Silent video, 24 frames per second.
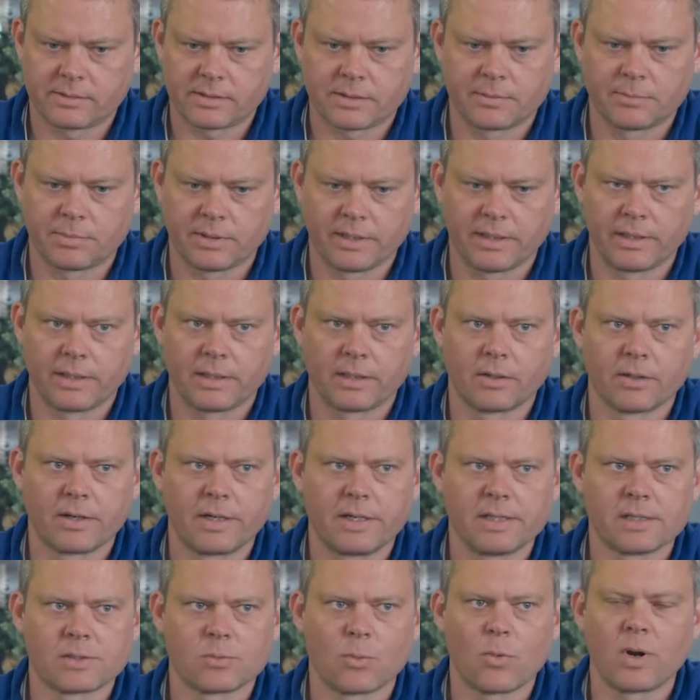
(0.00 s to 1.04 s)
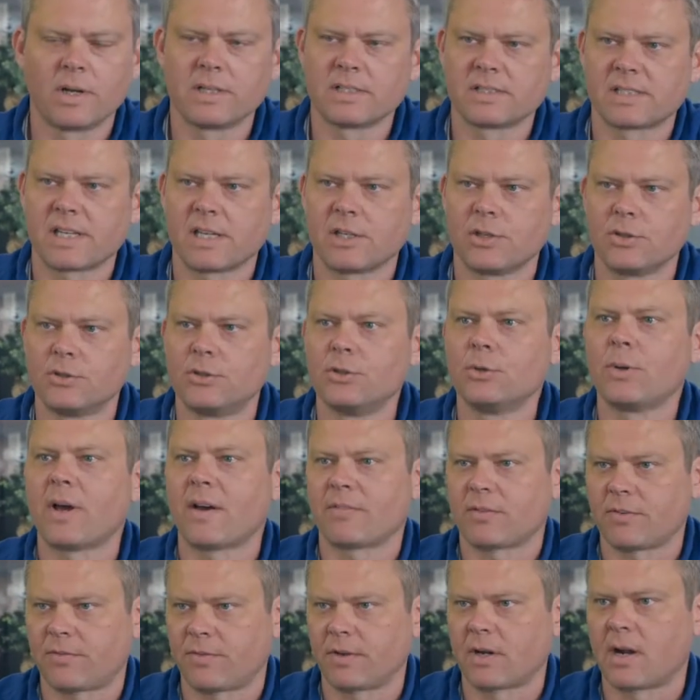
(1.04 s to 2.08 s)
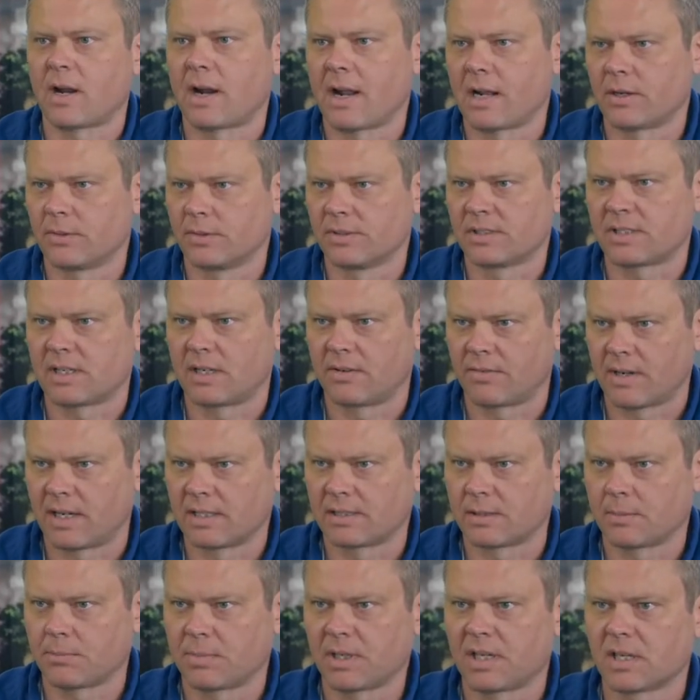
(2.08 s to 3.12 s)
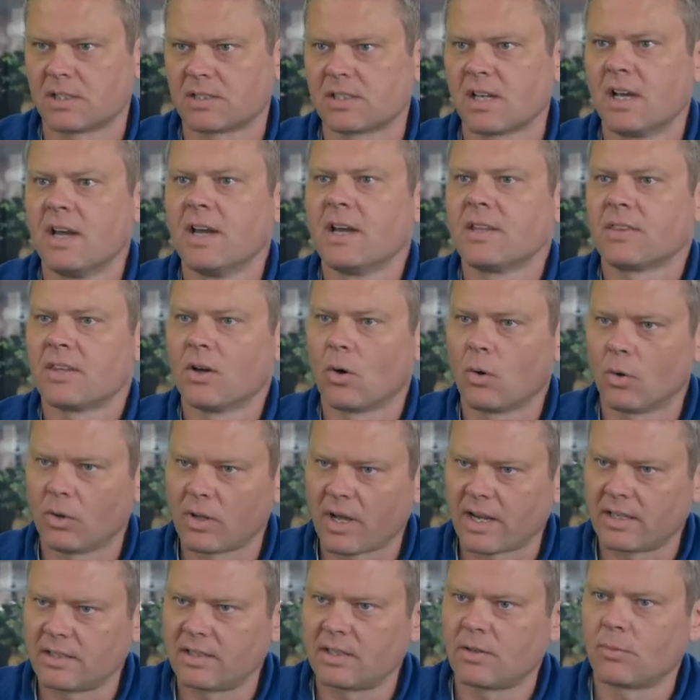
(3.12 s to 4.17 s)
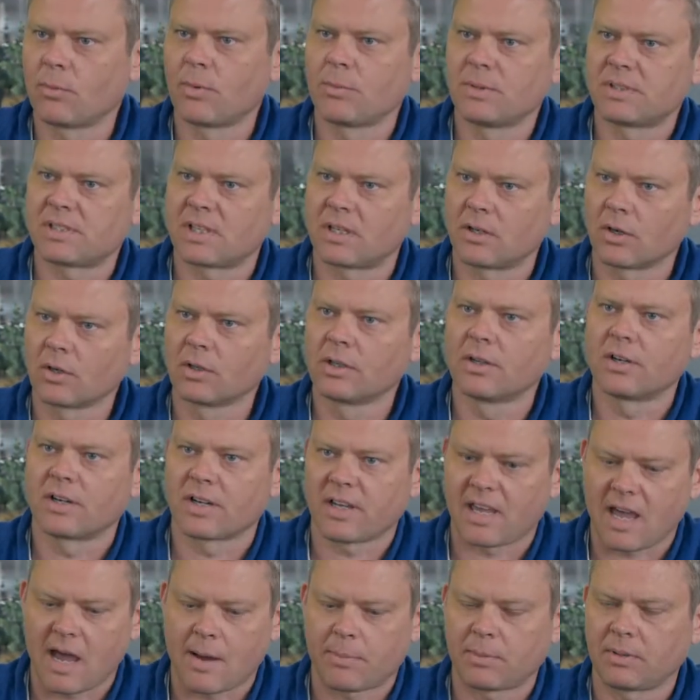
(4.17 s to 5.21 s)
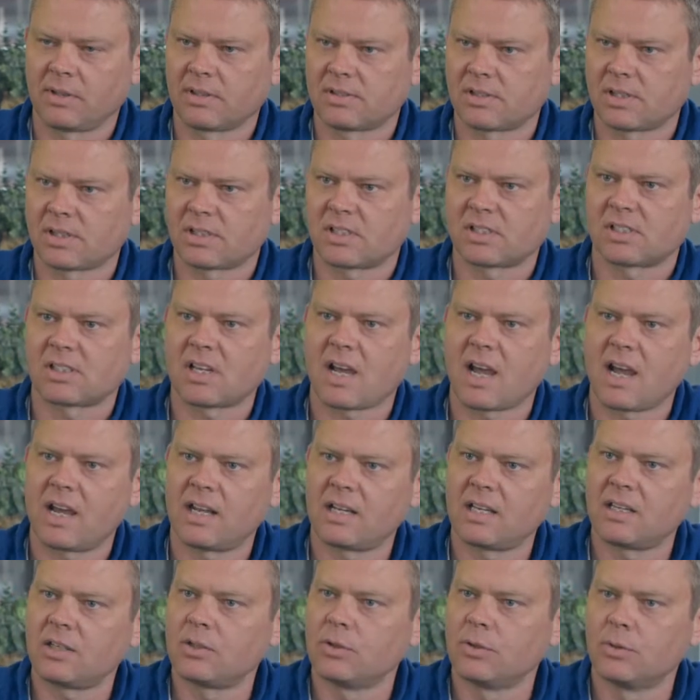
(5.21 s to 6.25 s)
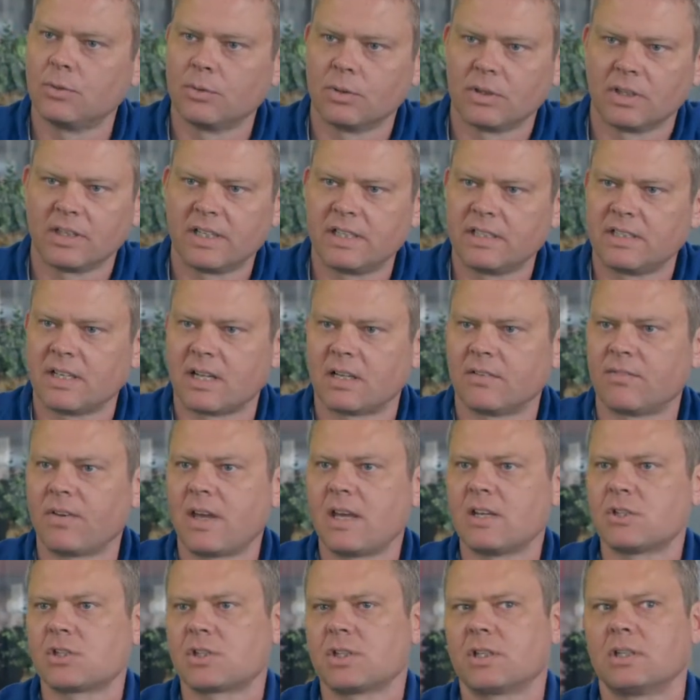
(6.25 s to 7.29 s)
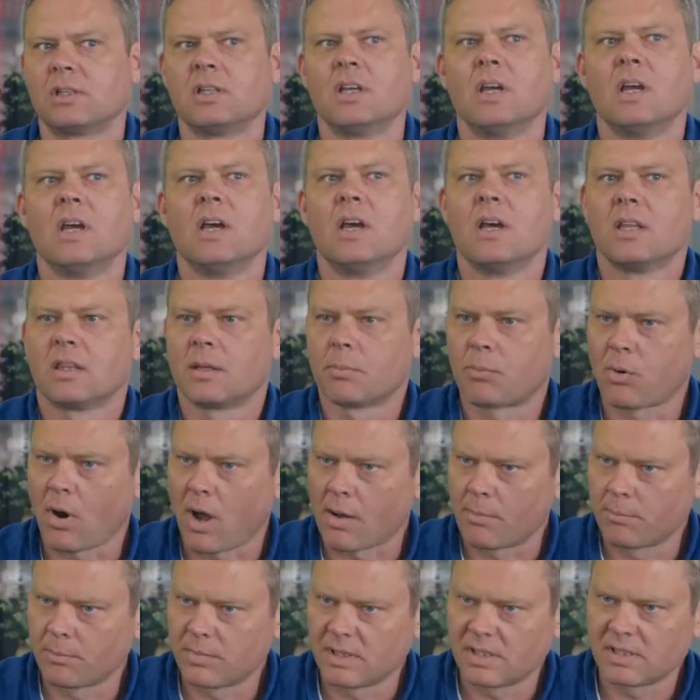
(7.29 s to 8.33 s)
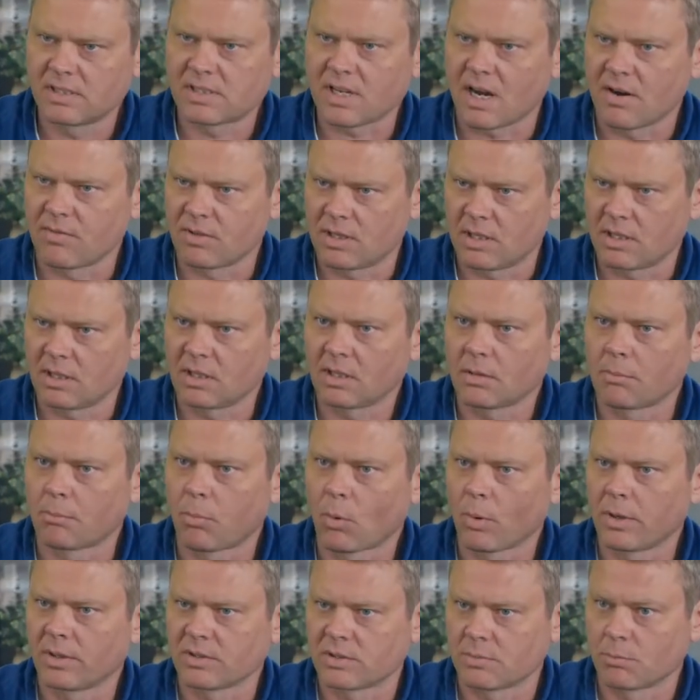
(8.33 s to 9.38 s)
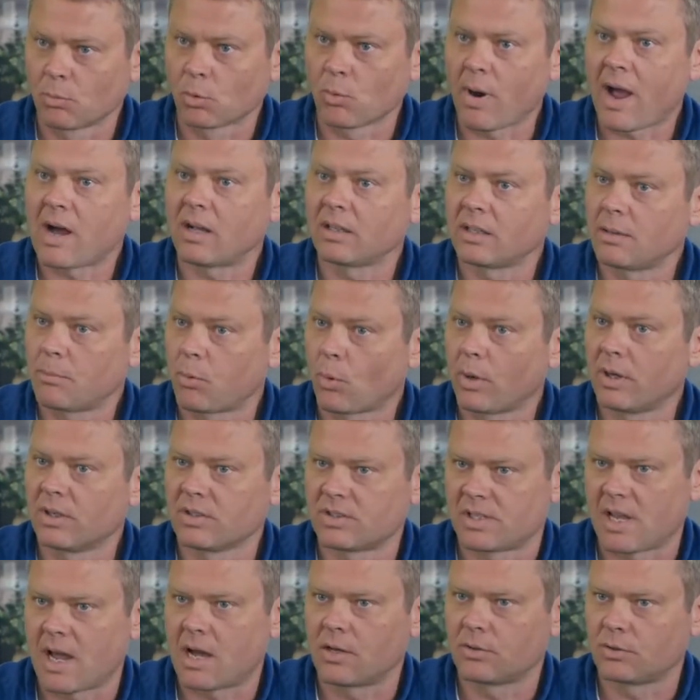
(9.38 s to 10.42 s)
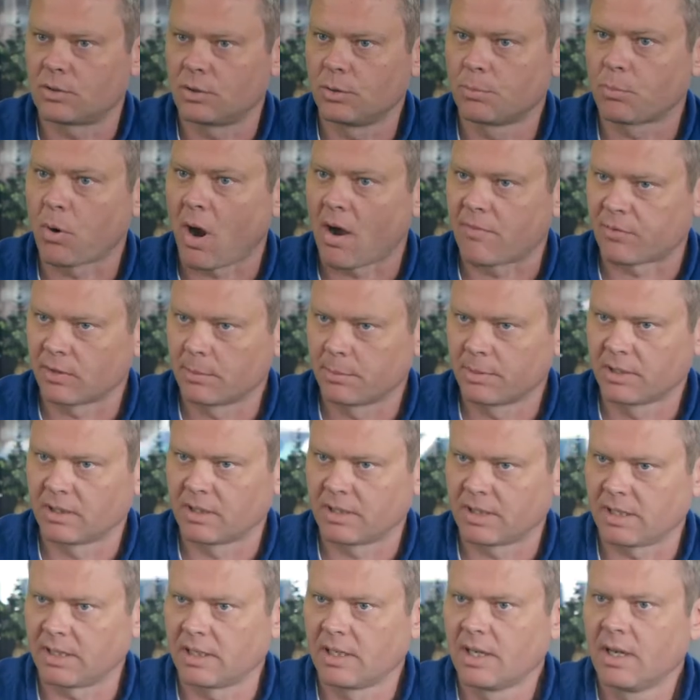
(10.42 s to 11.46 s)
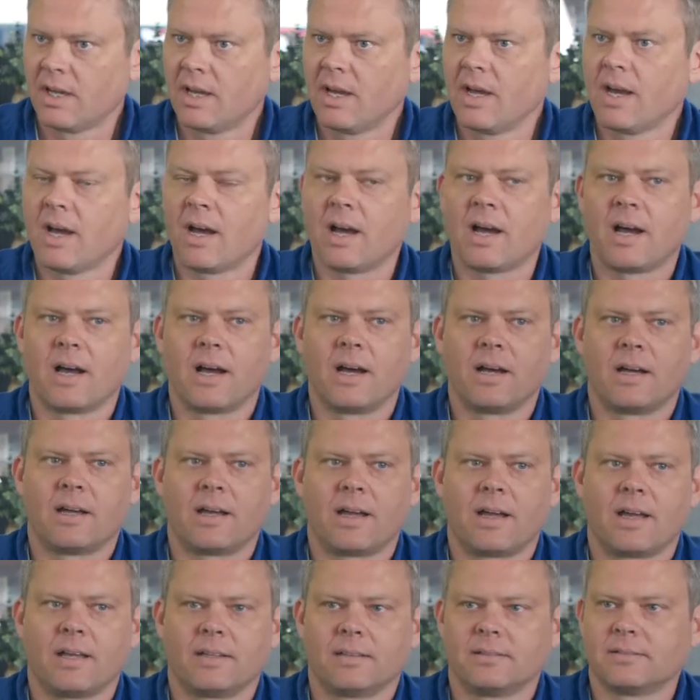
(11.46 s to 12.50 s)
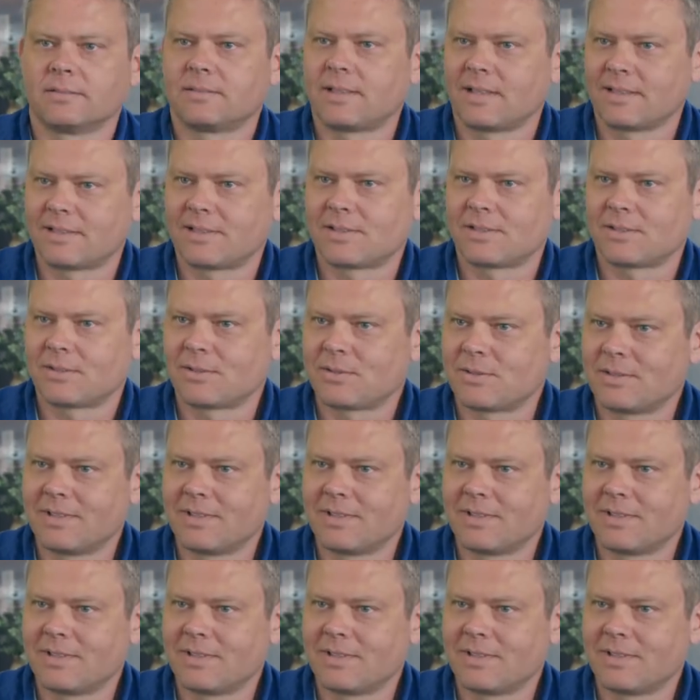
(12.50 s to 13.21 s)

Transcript: completely agree, is one is that you do have to figure out how to incentivize it because the whole idea of what we said earlier, a capitalistic society, you lead in innovation, the problem is everything boils, morality boils down to profitability. Uh, and that's